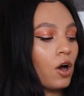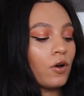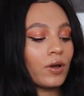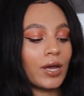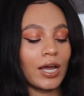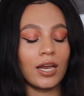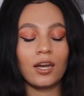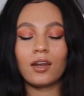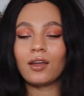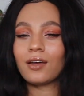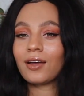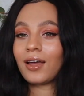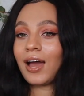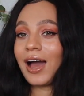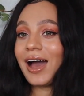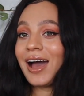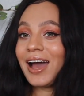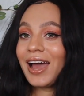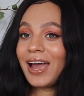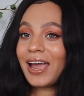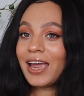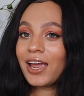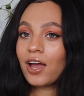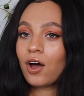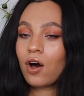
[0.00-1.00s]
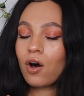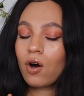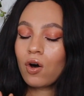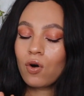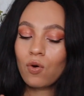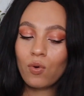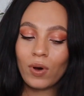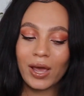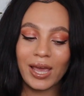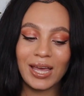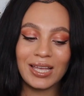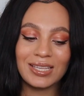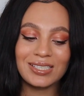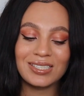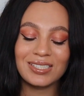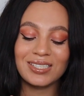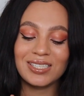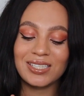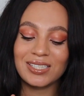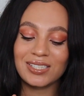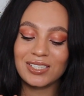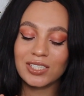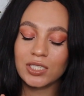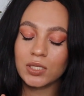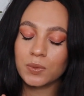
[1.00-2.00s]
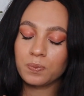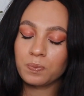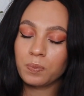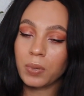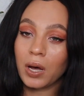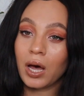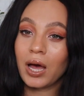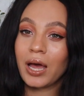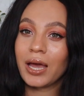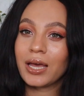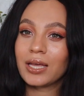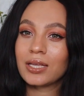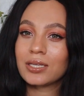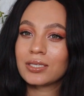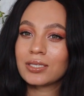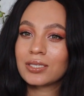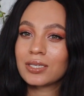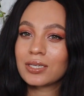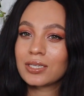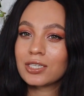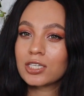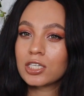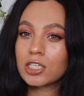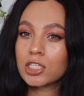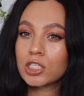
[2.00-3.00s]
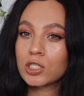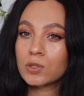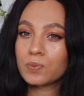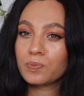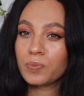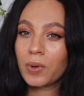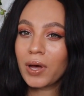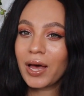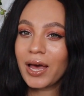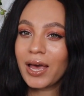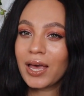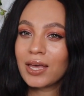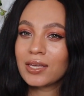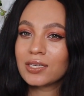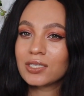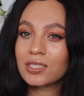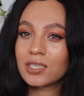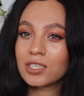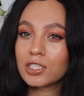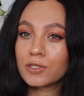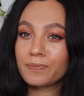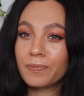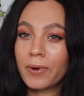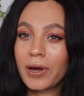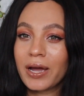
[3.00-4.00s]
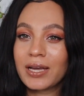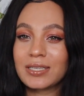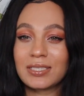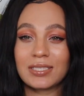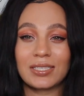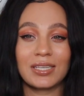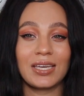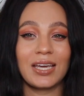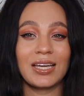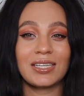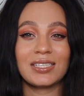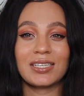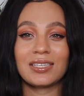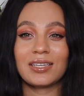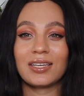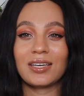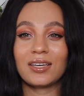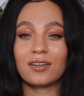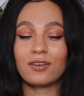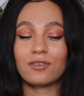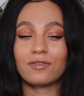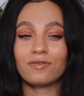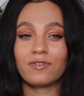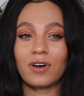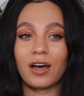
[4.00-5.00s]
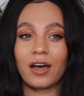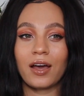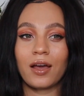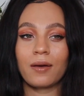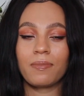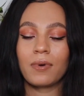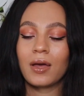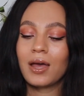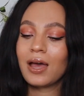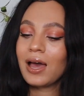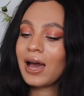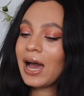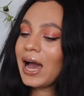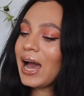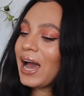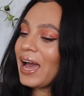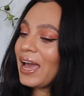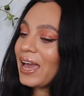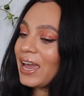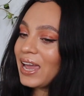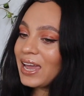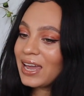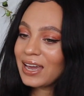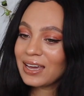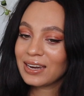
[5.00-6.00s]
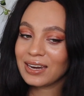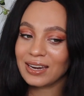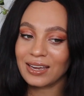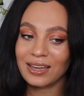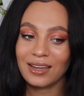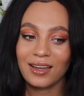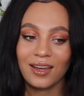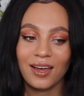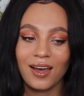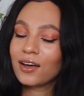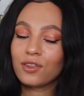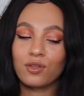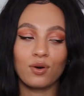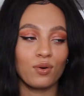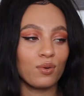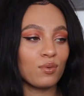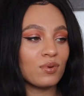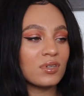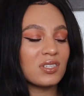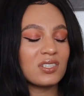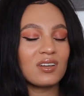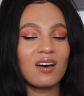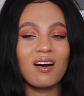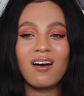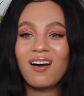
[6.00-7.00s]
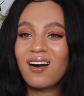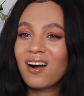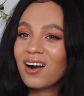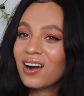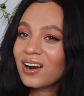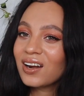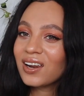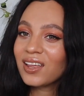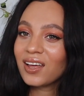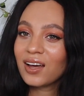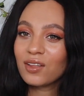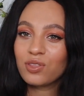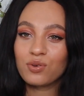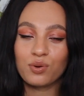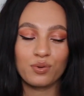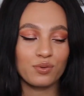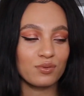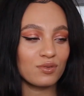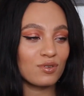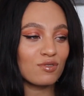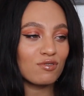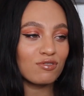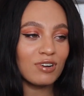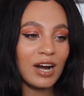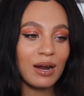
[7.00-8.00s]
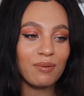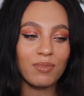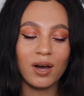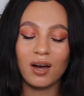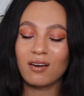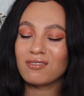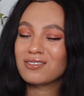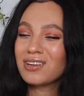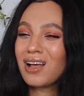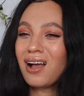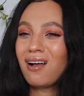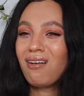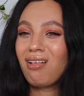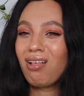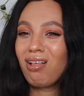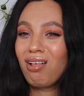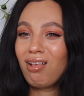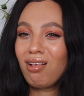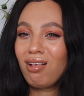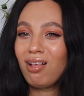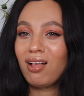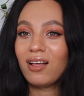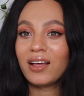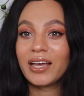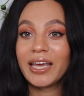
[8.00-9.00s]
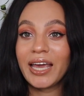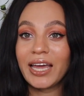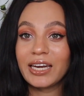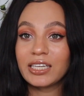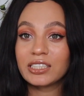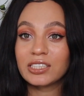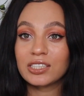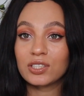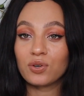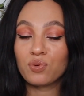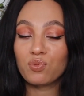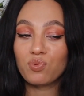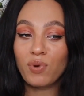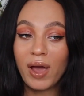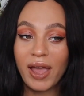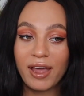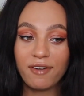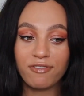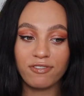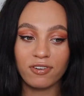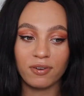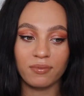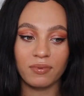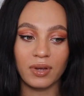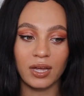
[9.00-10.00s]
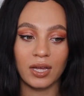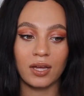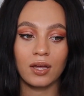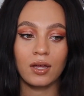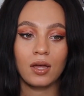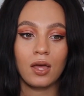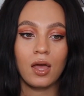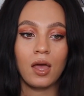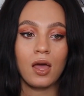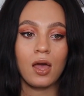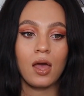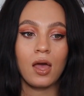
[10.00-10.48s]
Okay, look, I always despised the kitten heel vibe. I hated it. I thought it was ugly. I thought it was grandma. I was like, ugh, get it away from me.